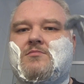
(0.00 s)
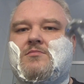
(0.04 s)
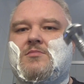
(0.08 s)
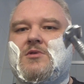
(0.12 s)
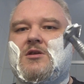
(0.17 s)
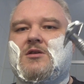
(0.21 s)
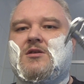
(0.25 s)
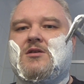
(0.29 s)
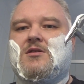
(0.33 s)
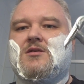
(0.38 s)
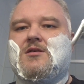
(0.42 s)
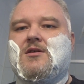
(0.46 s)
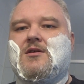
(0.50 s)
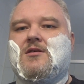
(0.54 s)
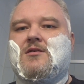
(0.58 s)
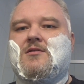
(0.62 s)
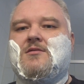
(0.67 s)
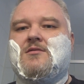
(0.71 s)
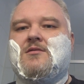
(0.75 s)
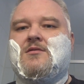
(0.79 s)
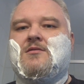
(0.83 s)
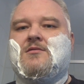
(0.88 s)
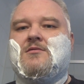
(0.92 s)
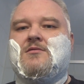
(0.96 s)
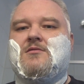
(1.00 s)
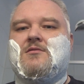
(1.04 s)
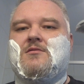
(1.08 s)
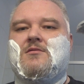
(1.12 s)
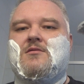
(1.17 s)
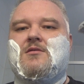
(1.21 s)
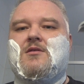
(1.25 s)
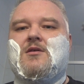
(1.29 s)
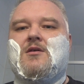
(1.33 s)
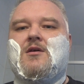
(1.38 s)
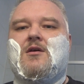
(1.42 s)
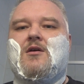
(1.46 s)
This is the
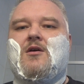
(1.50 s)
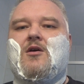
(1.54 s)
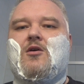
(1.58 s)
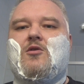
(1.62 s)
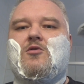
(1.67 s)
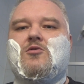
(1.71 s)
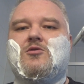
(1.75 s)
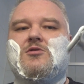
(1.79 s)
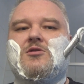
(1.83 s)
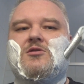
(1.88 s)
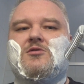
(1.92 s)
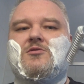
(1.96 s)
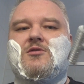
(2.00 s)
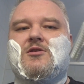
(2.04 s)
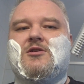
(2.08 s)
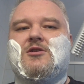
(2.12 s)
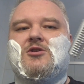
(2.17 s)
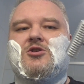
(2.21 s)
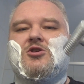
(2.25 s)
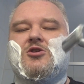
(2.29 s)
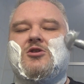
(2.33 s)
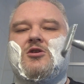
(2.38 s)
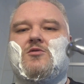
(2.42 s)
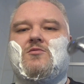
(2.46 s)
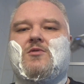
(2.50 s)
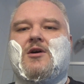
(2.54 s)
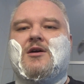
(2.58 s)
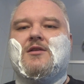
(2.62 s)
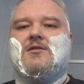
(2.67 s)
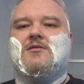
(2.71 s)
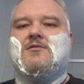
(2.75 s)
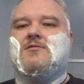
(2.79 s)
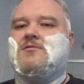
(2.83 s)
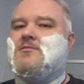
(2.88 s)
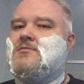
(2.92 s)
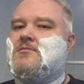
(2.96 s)
old traditional
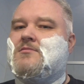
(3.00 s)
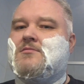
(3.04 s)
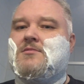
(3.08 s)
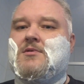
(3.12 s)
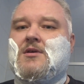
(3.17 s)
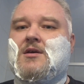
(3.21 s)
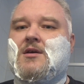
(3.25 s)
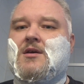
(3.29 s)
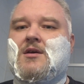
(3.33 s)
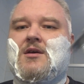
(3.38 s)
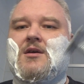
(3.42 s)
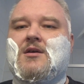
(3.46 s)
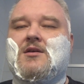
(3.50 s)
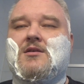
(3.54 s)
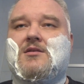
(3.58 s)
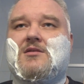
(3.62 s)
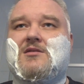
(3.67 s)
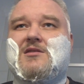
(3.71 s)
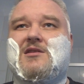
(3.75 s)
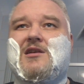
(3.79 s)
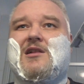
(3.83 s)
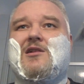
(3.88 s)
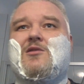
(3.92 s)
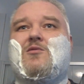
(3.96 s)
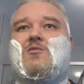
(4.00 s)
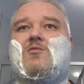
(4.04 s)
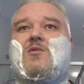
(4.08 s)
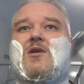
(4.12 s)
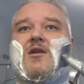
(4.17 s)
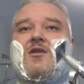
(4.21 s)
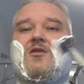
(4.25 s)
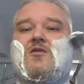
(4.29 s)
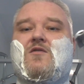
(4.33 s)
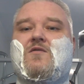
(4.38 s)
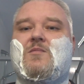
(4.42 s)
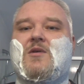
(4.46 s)
one, still
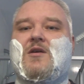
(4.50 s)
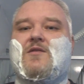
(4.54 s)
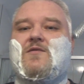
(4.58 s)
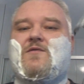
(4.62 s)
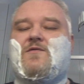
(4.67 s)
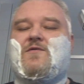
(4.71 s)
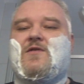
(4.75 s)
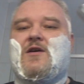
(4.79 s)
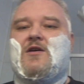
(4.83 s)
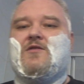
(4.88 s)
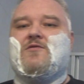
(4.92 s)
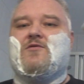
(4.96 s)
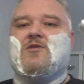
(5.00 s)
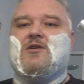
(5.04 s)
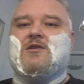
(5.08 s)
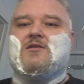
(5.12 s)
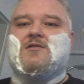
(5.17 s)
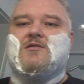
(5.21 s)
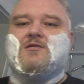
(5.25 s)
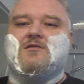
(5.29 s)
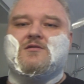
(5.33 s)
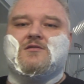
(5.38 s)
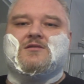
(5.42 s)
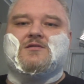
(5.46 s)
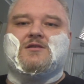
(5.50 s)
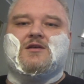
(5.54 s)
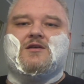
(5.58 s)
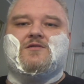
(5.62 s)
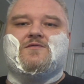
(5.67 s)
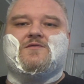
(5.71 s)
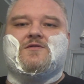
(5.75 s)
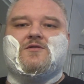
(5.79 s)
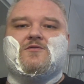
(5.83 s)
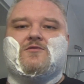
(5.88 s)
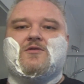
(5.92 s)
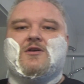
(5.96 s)
one of my favorite
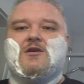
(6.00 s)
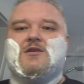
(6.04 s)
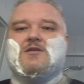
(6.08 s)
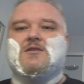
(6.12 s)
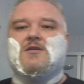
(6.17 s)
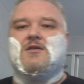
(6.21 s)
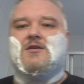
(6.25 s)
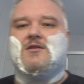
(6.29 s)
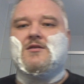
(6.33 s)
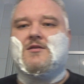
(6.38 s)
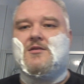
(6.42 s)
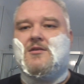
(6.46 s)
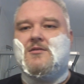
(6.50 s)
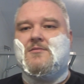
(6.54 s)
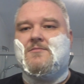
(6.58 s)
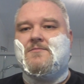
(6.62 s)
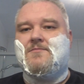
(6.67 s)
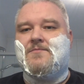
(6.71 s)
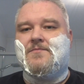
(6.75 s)
safety razors.